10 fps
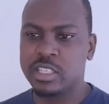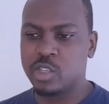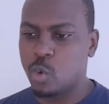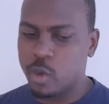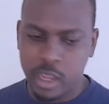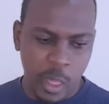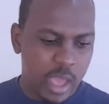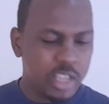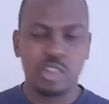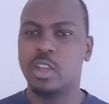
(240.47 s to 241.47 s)
Isinyore,
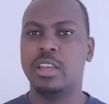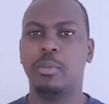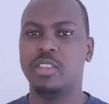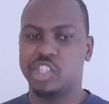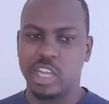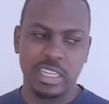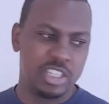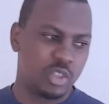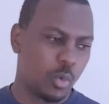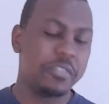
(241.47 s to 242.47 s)
he's talking about the
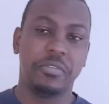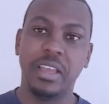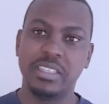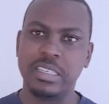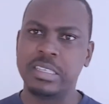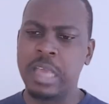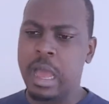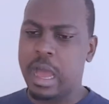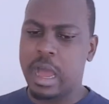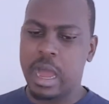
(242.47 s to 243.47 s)
challenges one faces
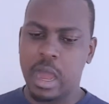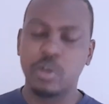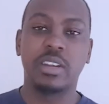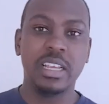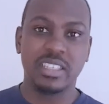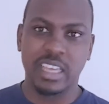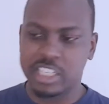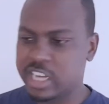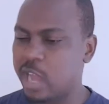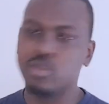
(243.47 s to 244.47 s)
on raising
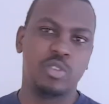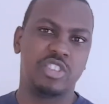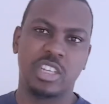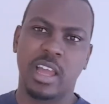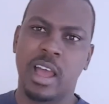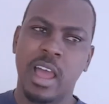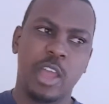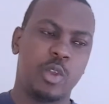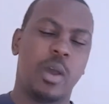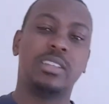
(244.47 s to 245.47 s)
a child, kushika,
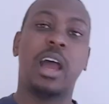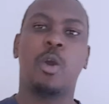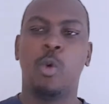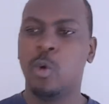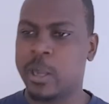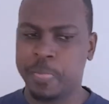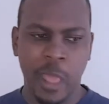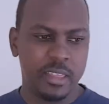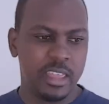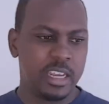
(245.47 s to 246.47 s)
Akura.
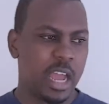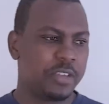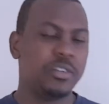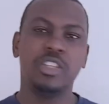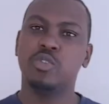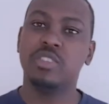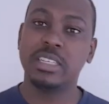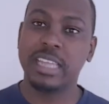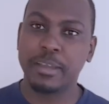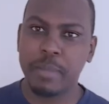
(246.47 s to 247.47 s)
Then if you listen to
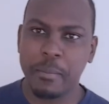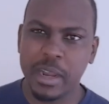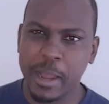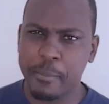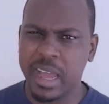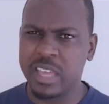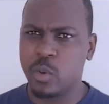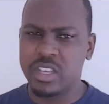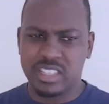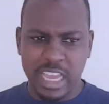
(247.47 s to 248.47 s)
tracks like Babana Mai,
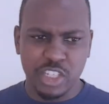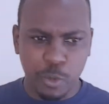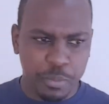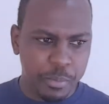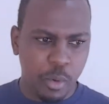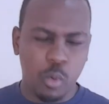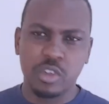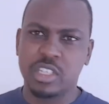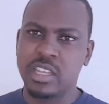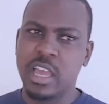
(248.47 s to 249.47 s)
where he's urging people,
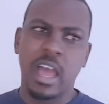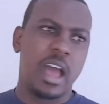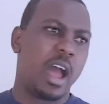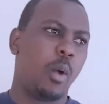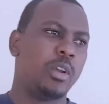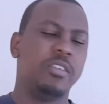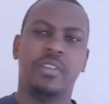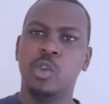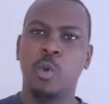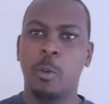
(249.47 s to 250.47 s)
kuti,
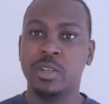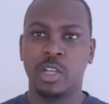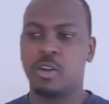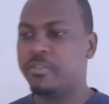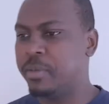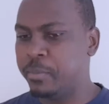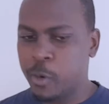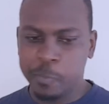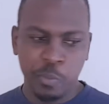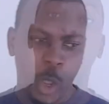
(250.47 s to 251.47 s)
whenever you go, because a lot of
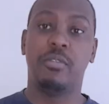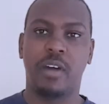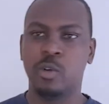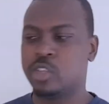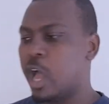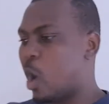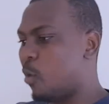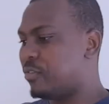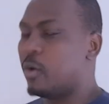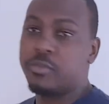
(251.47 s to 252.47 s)
people move out
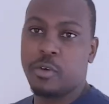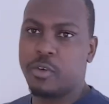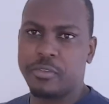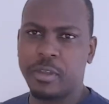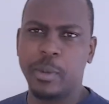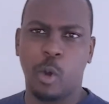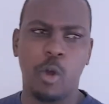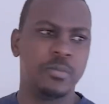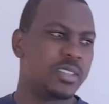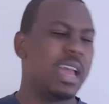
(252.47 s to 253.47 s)
of our family
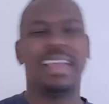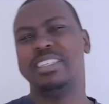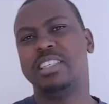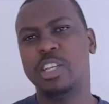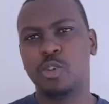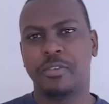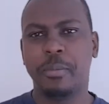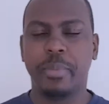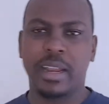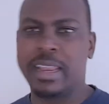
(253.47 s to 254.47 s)
homes in search of
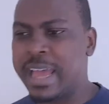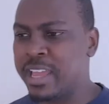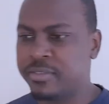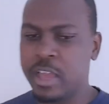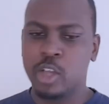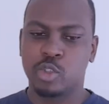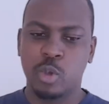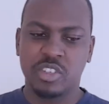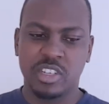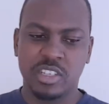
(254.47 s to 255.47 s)
a better life.
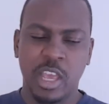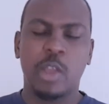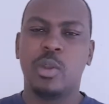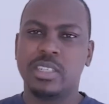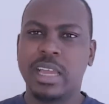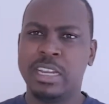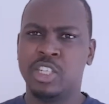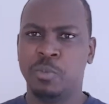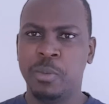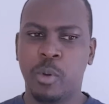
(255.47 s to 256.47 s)
So it's just,
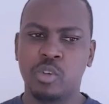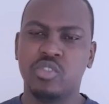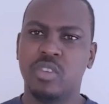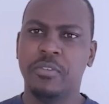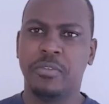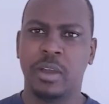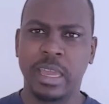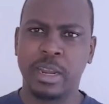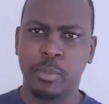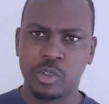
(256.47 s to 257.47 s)
encouraging people who do not
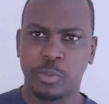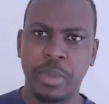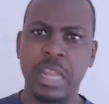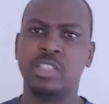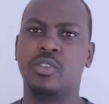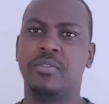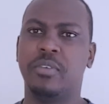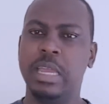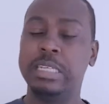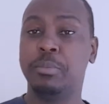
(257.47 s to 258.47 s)
forget about your parents, don't
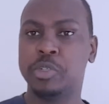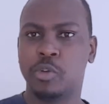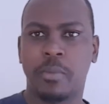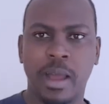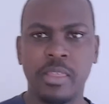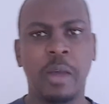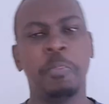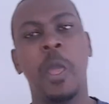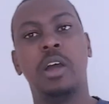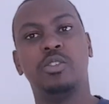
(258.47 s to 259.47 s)
forget about your
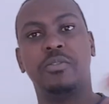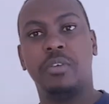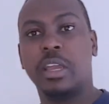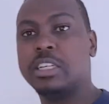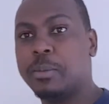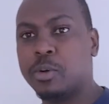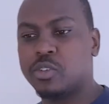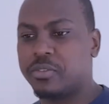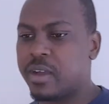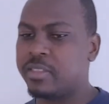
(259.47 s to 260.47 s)
mother, don't forget about
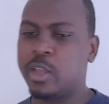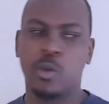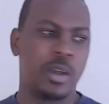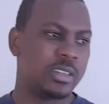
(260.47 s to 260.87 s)
your father,